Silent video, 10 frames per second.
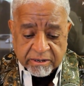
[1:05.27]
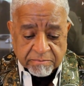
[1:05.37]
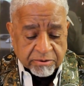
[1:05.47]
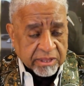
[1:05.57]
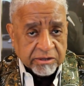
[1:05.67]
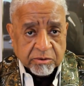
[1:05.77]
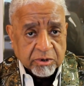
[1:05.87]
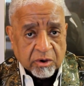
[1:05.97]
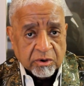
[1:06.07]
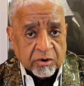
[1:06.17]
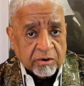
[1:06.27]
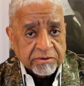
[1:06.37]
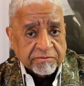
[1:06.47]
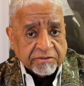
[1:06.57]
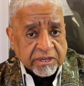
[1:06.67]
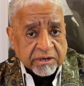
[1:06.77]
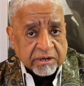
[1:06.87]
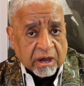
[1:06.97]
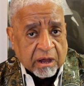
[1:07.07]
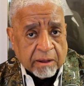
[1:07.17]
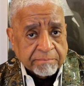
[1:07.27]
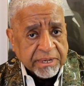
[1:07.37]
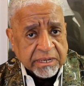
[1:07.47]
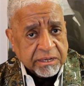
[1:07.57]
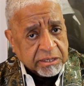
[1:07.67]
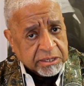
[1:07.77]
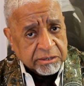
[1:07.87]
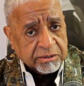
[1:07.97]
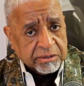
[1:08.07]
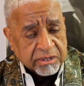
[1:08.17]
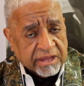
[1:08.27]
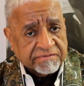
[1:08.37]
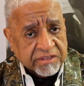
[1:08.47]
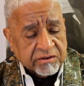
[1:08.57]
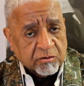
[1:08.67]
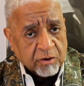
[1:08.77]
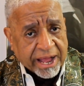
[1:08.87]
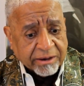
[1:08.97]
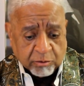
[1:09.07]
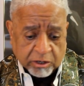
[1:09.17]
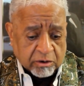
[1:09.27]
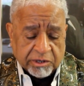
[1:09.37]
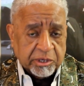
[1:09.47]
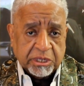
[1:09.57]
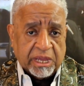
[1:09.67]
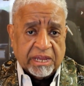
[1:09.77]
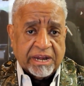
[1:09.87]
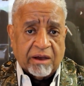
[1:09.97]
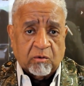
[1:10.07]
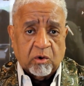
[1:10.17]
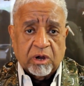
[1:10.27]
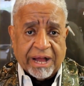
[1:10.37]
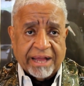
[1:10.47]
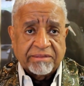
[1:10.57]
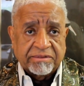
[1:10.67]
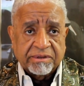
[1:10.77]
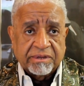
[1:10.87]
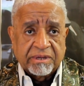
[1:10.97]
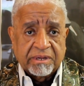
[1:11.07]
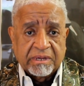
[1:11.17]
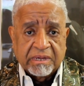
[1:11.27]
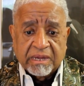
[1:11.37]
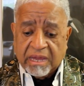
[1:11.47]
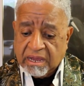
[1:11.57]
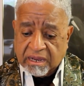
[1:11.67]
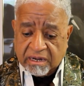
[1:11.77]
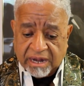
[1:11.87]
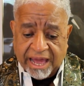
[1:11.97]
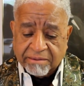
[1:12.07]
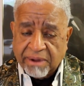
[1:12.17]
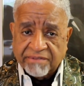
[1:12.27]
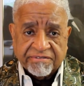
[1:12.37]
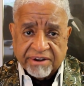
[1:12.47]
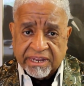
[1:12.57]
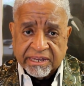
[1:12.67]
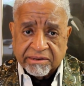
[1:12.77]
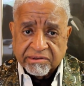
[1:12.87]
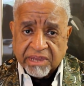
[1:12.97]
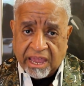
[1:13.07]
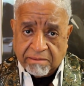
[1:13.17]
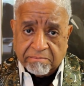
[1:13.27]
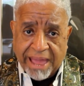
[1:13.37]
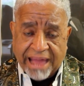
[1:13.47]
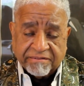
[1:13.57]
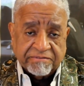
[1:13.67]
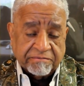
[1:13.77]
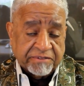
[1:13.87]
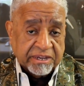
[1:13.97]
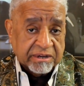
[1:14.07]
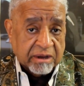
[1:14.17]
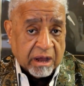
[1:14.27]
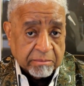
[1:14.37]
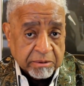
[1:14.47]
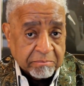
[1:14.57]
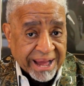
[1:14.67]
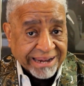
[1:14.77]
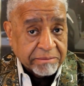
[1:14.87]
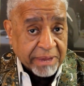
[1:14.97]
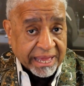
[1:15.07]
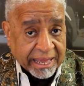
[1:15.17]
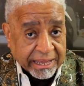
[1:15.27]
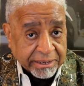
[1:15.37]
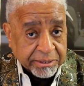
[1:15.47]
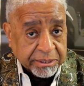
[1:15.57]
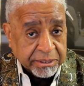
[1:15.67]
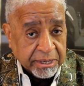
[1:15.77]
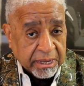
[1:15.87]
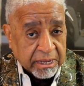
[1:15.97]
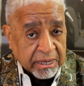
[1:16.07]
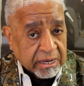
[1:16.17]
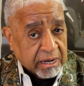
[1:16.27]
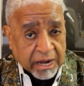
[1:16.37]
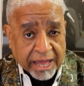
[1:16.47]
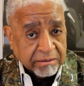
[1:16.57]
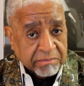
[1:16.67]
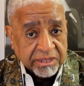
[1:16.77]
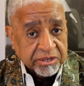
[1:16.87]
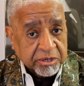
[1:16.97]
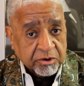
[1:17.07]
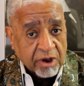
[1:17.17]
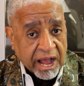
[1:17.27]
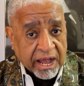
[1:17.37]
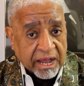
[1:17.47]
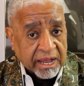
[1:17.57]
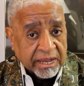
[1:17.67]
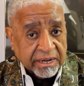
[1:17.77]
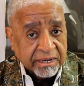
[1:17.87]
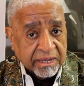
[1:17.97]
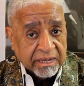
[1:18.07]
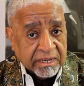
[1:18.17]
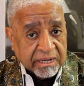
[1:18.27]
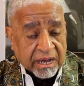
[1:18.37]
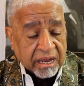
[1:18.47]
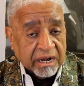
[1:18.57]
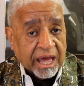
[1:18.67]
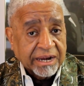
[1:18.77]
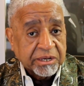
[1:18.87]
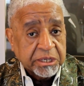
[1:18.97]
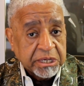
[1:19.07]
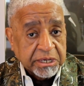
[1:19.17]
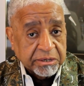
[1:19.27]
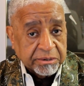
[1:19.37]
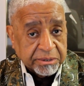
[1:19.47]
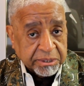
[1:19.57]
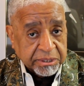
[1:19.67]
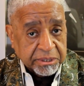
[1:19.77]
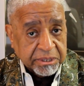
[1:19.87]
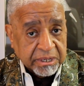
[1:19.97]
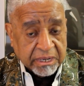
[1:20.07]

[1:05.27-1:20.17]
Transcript: The brothers were going off to Vietnam, being killed left and right. We don't understand that war either. A lot of my friends came back from Vietnam in body bags. A lot of mothers cried, a lot of tears.